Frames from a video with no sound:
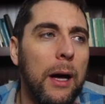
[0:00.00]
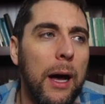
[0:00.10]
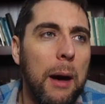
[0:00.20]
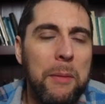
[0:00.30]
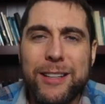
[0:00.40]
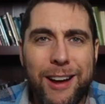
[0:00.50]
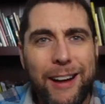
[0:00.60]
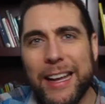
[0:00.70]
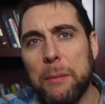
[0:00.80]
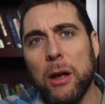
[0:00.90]
Uh, I'm not
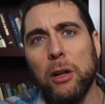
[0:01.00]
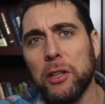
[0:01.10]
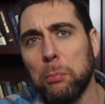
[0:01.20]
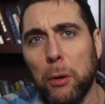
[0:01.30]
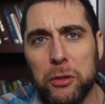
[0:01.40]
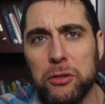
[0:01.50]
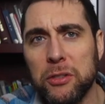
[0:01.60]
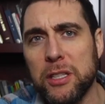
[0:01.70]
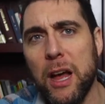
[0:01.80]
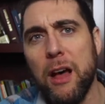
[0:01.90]
talking about all his
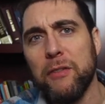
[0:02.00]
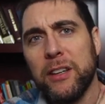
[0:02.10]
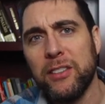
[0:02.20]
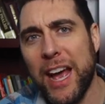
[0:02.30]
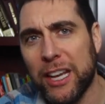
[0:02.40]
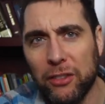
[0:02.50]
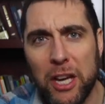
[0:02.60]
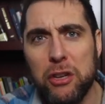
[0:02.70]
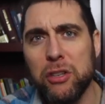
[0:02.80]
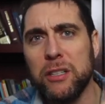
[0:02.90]
personal stuff and his
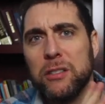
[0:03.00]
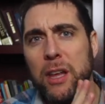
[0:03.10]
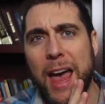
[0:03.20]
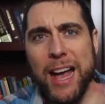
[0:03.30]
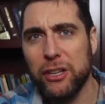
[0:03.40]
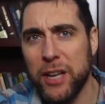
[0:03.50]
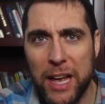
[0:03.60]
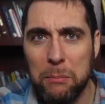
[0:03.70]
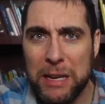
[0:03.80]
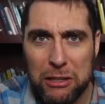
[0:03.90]
accusations, the
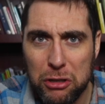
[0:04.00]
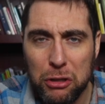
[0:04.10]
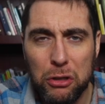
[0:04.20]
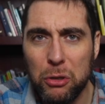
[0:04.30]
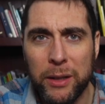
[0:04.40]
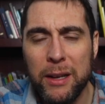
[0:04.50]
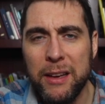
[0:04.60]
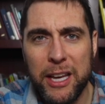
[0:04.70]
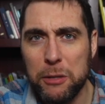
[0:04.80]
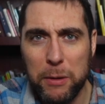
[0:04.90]
hashtag Me Too, and
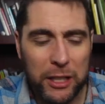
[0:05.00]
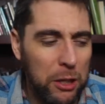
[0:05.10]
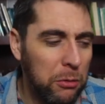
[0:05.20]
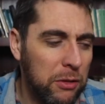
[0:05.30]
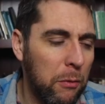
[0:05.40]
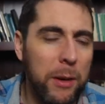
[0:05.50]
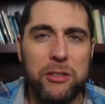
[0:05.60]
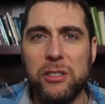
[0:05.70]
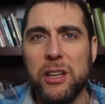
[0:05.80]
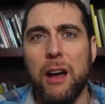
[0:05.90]
he's been accused of a
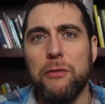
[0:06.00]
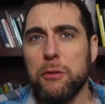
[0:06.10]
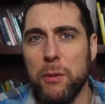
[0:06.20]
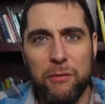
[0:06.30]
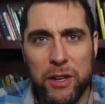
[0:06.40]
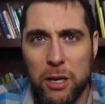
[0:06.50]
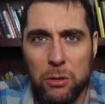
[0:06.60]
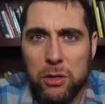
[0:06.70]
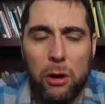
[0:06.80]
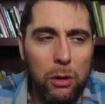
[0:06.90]
bunch of stuff. There's been
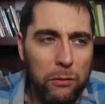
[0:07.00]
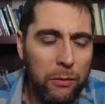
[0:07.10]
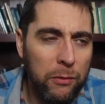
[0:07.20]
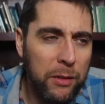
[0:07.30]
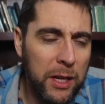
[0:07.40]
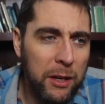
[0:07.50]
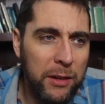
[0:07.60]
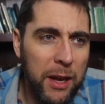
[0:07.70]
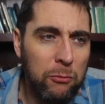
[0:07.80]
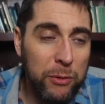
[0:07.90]
videos all over the
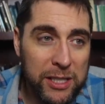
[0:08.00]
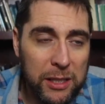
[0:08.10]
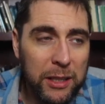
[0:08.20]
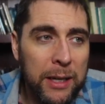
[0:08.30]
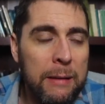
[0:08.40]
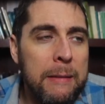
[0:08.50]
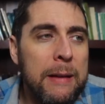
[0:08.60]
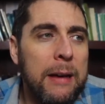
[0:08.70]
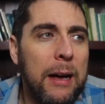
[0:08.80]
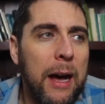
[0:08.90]
internet recently
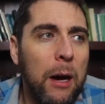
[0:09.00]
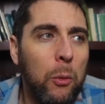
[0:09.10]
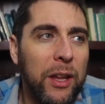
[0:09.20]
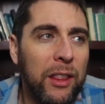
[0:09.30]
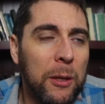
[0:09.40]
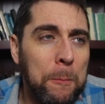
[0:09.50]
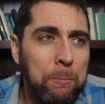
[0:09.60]
uh, with